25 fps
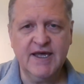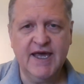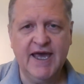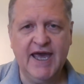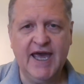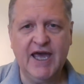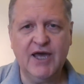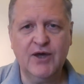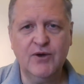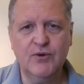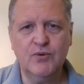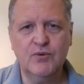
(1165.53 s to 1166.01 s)

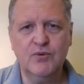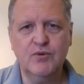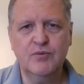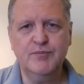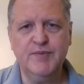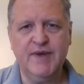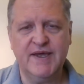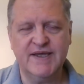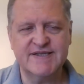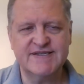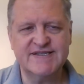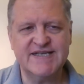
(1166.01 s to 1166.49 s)
Eu
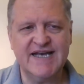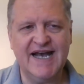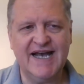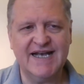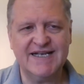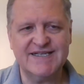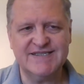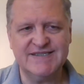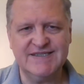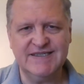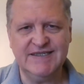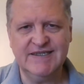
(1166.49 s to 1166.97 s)

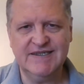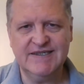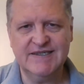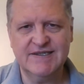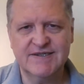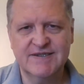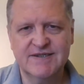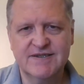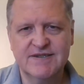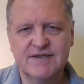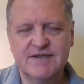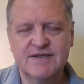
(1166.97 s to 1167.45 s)
pensasse.
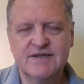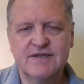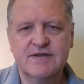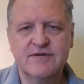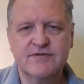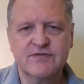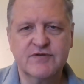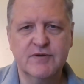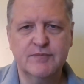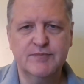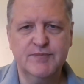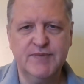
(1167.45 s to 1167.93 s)

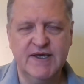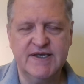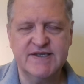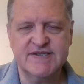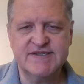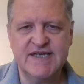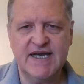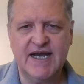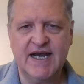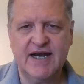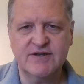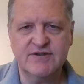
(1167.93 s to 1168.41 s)
From
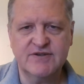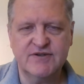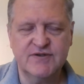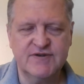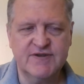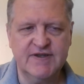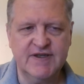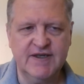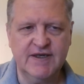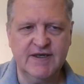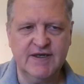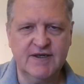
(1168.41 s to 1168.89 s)
pensar, to
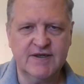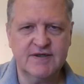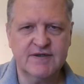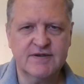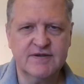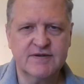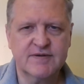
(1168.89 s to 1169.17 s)
think.